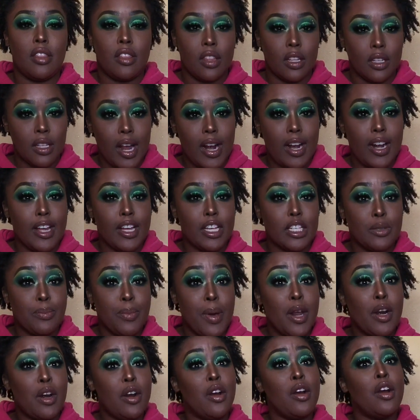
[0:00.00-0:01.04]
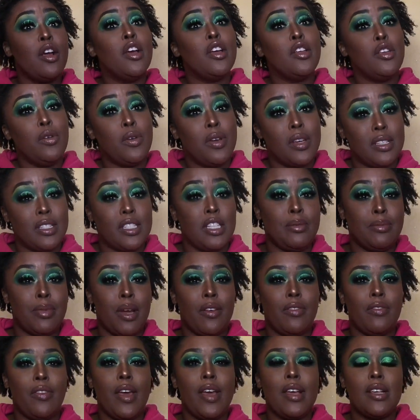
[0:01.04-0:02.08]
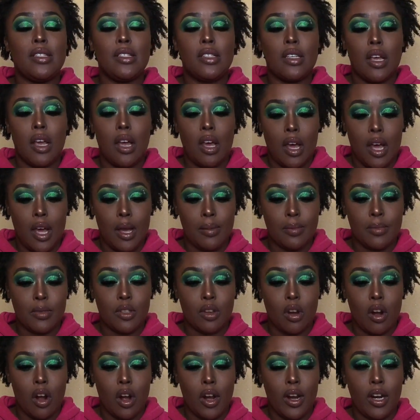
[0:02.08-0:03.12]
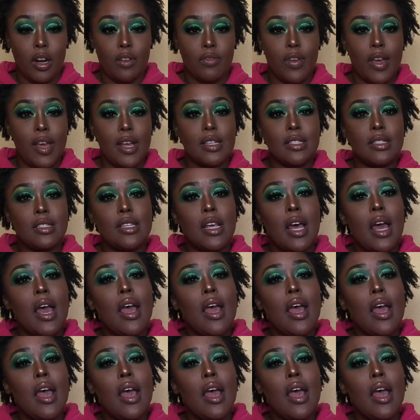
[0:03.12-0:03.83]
The lighting is better. You can see my face. I'm sorry in advance.